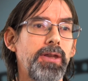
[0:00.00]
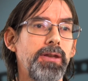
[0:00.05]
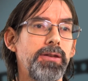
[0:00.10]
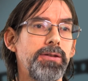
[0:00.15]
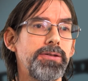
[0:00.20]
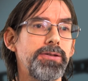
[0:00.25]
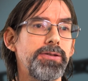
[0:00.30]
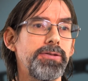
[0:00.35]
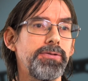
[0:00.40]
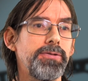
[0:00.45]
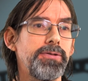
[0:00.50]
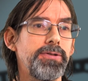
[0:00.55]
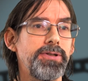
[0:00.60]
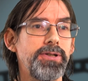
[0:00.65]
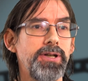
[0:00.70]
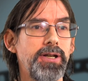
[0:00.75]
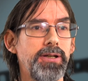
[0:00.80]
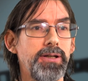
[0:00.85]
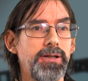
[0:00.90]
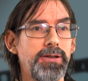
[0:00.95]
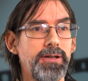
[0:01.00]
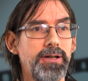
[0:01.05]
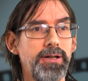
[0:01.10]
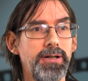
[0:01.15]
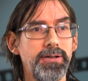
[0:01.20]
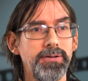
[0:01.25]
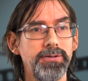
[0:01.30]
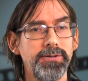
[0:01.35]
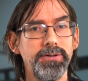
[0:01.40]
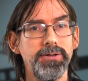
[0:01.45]
the sun setting
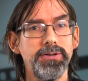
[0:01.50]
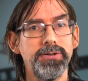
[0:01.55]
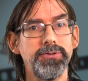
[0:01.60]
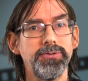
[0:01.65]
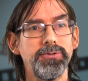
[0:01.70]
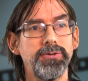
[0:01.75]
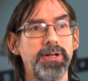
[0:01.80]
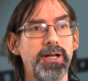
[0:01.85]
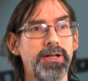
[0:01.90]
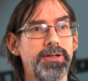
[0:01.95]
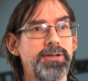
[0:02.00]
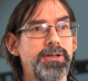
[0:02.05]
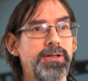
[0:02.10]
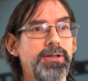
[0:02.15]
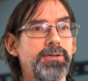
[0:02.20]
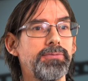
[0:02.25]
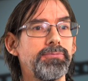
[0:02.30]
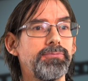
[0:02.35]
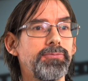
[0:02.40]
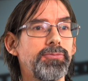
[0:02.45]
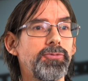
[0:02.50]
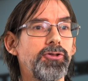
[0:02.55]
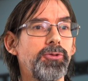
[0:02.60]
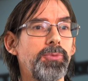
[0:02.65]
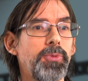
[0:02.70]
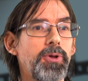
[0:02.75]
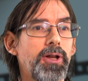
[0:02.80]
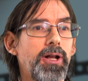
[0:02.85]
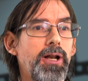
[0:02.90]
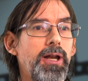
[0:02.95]
there and just catching
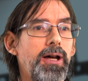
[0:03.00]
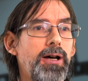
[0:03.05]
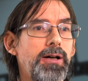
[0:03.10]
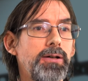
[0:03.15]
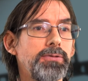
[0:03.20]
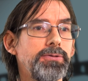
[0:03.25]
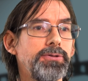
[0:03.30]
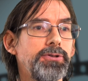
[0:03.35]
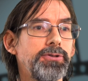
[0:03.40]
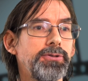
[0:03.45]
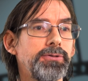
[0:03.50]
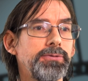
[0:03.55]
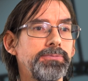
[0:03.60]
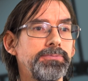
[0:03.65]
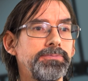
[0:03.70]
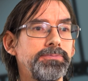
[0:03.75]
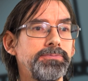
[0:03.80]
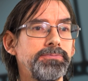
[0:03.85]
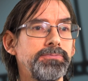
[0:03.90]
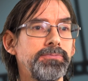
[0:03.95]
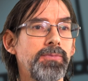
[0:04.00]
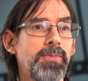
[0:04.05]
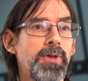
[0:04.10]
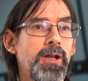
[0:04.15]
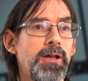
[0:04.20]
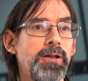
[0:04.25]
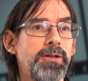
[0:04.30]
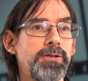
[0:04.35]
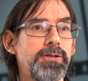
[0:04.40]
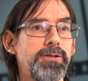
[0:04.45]
some of the clouds.
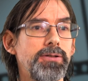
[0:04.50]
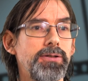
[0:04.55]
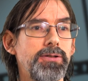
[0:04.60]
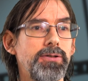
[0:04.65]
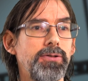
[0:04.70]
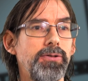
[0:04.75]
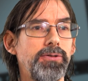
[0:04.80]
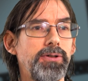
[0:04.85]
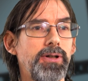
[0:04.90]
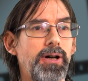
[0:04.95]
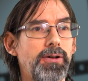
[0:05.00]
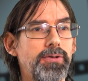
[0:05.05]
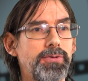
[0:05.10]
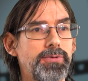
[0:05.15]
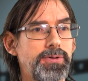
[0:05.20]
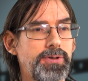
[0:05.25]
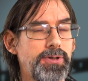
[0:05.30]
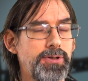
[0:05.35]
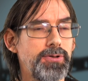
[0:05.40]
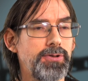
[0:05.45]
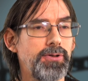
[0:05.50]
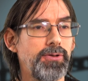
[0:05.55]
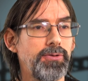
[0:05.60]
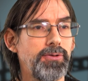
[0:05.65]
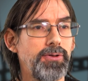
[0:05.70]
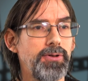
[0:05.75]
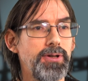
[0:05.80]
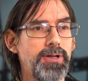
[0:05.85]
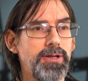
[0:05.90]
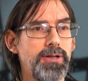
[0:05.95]
So it's going down. It's just
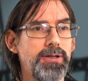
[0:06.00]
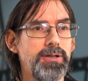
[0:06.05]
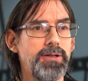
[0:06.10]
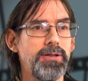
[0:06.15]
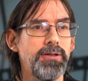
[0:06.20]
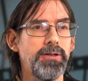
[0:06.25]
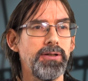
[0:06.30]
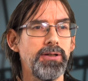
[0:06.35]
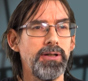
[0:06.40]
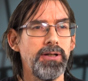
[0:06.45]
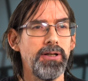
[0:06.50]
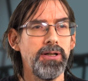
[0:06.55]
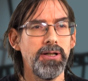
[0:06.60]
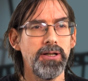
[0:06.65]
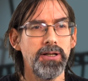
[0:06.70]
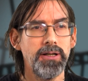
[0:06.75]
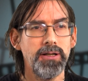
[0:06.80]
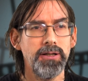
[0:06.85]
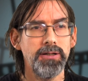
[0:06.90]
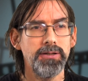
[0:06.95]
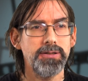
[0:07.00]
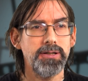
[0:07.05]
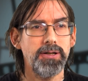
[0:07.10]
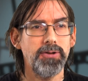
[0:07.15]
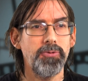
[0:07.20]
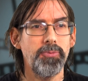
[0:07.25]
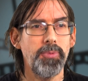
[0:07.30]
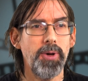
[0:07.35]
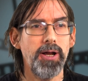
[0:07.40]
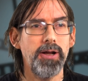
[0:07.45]
on the
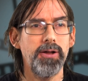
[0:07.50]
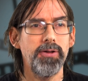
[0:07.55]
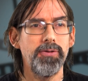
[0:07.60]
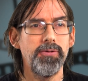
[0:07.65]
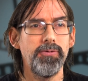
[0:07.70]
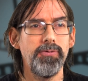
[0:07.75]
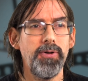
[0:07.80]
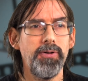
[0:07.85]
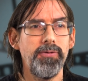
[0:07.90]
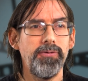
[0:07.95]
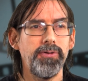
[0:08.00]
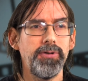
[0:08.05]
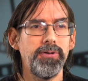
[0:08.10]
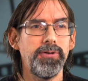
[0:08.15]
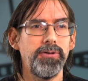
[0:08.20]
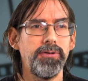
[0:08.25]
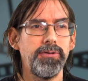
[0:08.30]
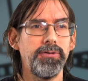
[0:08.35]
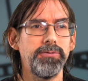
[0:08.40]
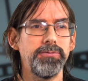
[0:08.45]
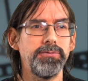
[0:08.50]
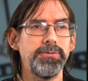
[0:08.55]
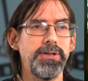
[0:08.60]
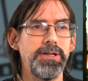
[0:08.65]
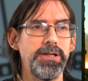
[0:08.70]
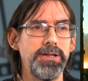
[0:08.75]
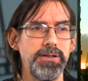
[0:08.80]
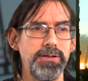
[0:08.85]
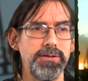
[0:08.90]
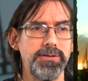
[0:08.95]
south bank of the river
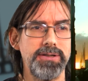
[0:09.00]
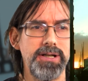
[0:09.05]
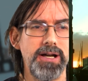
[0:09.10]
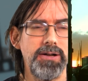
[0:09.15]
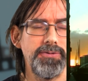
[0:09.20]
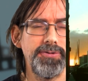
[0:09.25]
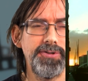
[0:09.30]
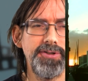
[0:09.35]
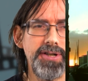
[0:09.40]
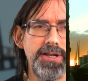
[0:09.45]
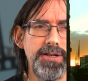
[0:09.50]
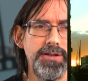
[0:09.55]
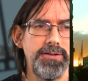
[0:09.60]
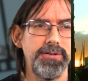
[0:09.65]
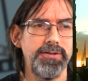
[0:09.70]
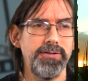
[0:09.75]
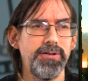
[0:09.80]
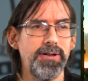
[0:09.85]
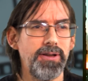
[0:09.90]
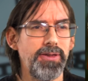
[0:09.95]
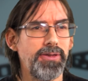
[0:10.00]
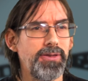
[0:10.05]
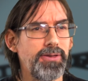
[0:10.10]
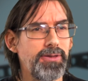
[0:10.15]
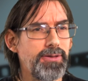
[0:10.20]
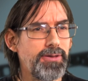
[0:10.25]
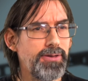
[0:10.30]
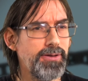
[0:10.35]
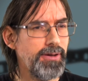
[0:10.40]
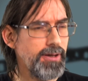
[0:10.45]
in the town centre. I
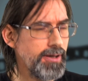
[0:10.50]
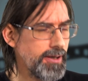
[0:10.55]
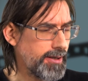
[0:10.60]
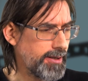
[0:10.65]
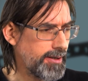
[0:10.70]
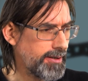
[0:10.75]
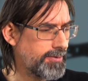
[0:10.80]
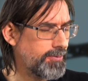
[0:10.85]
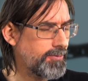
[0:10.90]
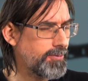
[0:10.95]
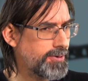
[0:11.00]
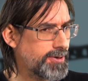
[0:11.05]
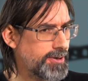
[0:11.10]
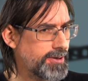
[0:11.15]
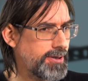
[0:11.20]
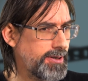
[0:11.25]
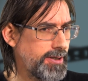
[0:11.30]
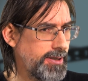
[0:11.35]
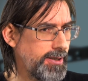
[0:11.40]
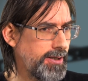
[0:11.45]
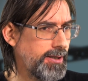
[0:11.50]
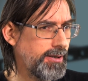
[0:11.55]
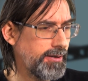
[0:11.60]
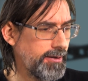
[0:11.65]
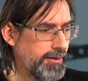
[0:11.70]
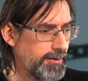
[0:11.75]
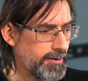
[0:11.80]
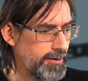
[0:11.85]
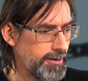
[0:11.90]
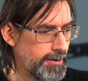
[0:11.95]
think it was near